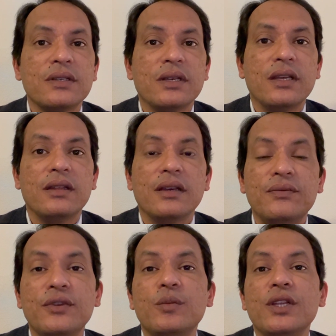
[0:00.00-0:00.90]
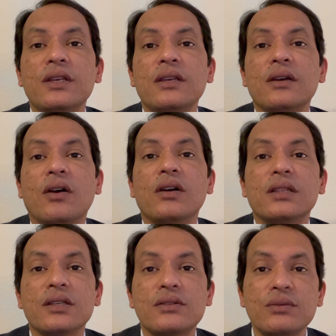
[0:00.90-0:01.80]
and everybody, all
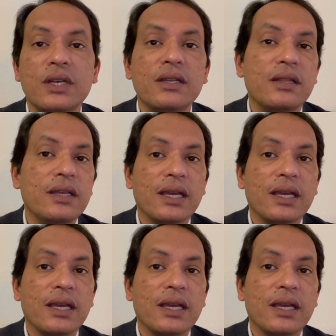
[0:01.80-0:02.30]
the student and the